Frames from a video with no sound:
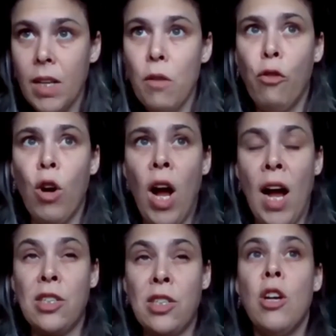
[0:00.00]
for
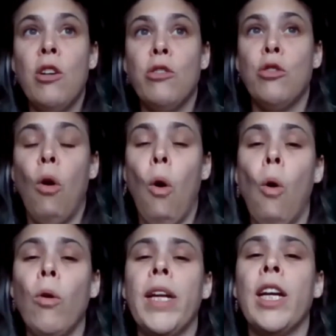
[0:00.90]
us to
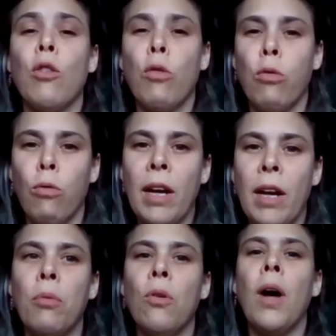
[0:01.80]
hold an
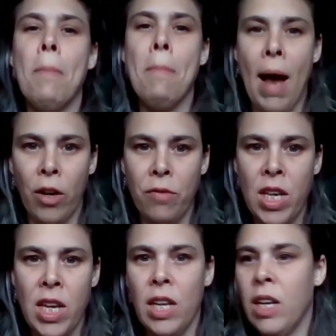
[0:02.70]
incredible amount of
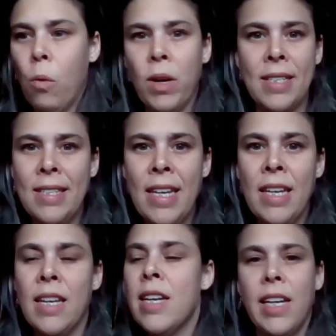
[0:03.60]
heat. And what is heat?
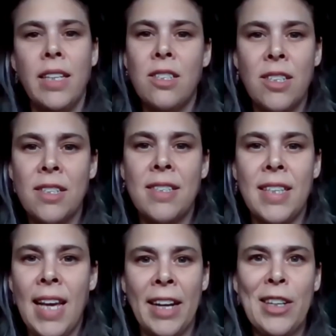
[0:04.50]
Heat's just the
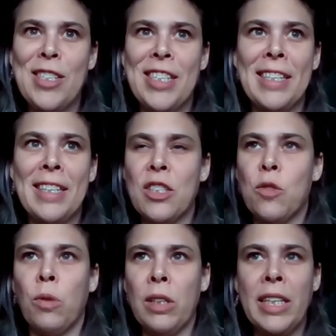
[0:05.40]
energy that's
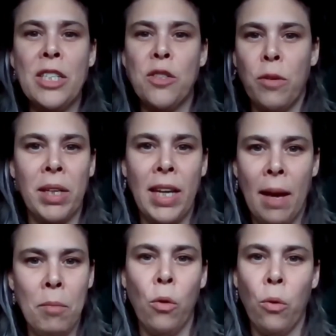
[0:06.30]
released from a
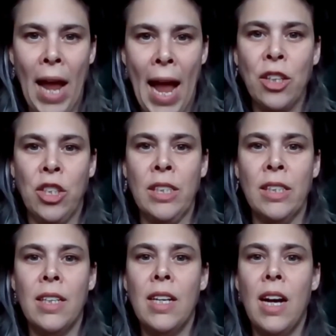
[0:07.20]
chemical reaction,
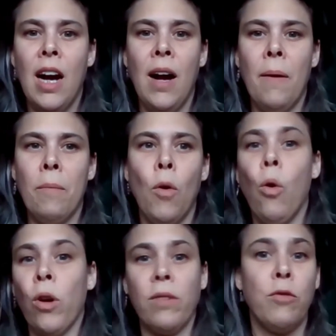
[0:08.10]

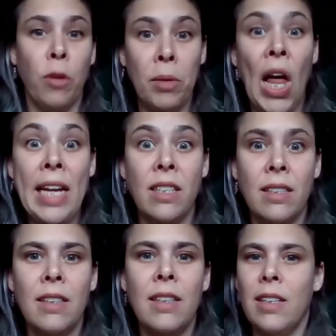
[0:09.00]
or from light.
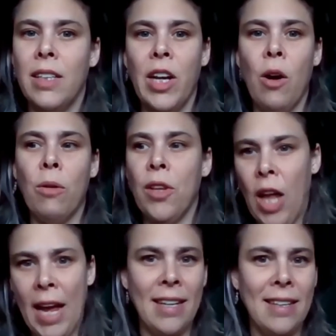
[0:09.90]
You know, light